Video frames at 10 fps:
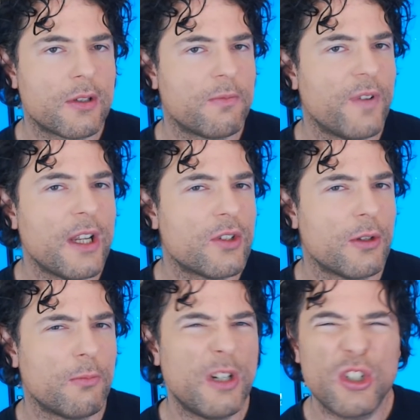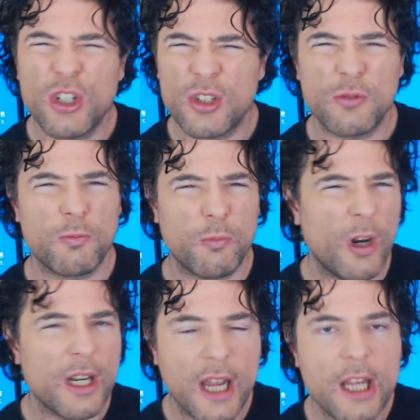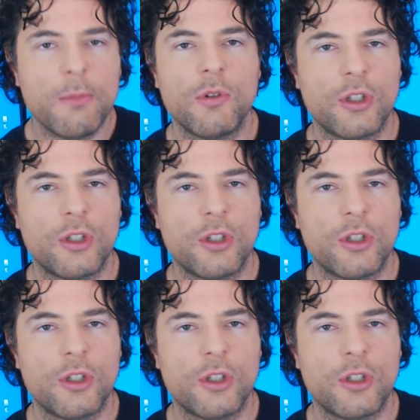things that we just weren't able